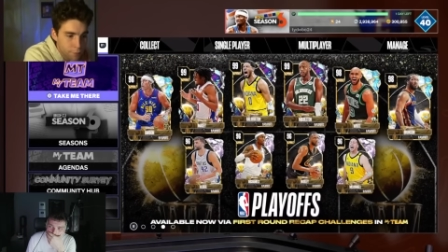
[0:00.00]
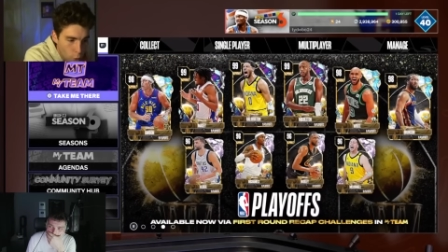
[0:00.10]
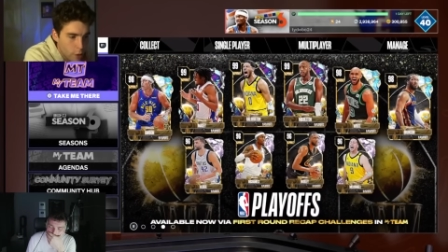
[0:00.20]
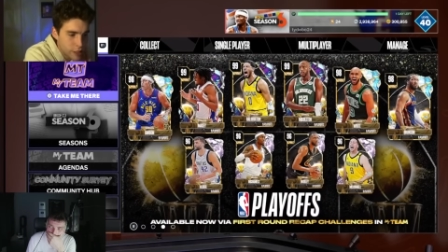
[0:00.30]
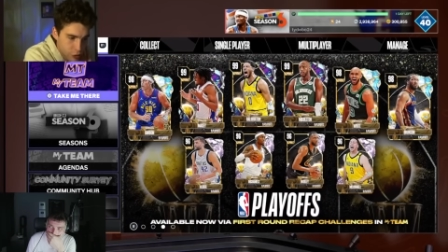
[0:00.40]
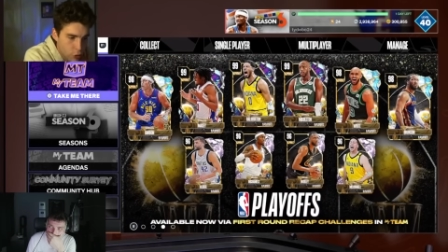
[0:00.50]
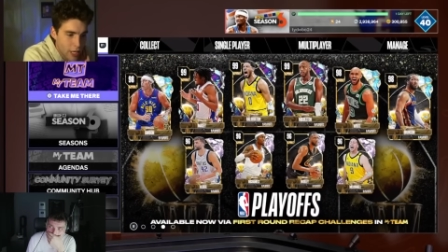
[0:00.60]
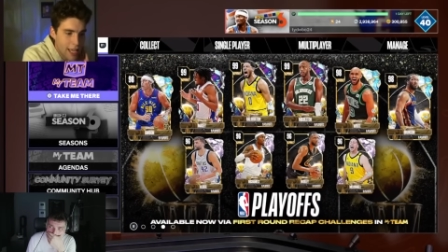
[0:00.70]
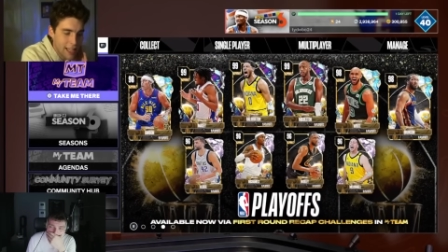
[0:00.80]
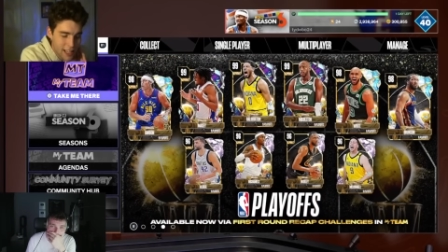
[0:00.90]
for
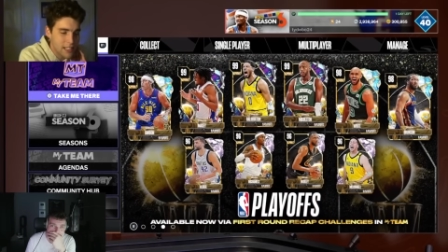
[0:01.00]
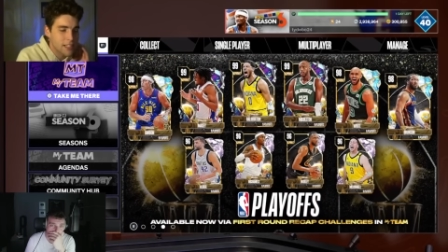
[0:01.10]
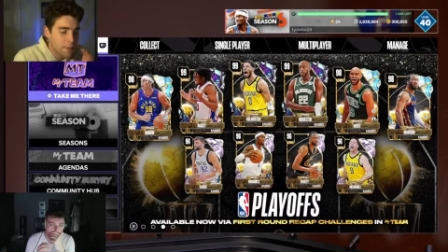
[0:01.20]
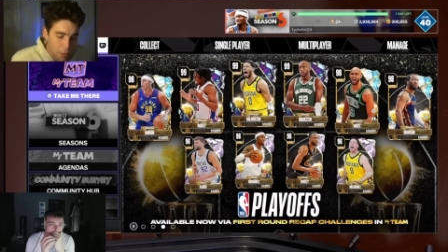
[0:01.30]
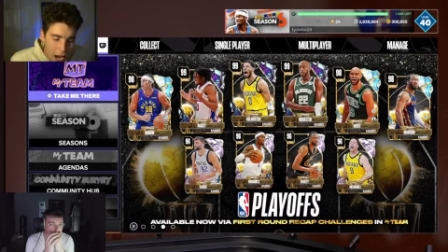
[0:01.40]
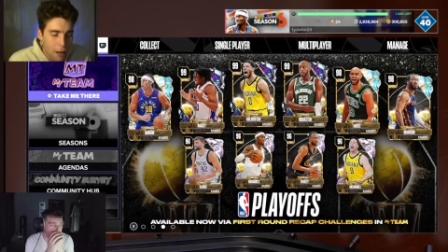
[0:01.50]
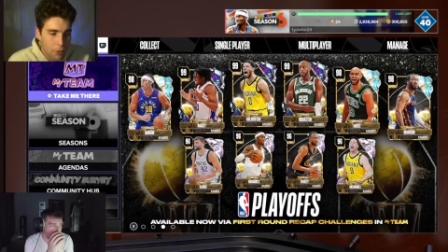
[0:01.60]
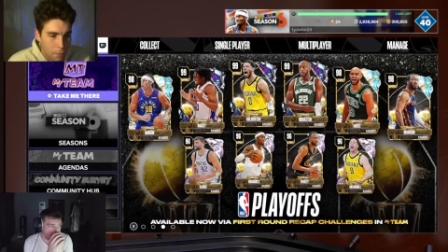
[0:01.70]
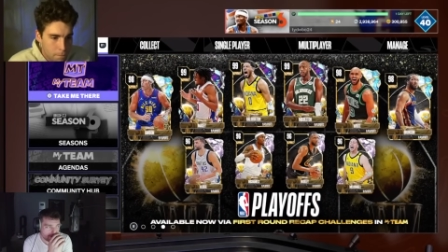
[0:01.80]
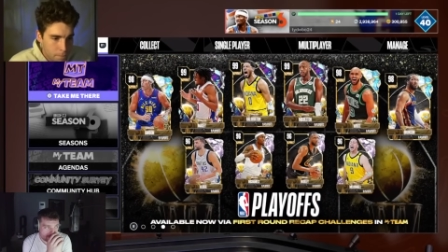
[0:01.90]
2K is the problem,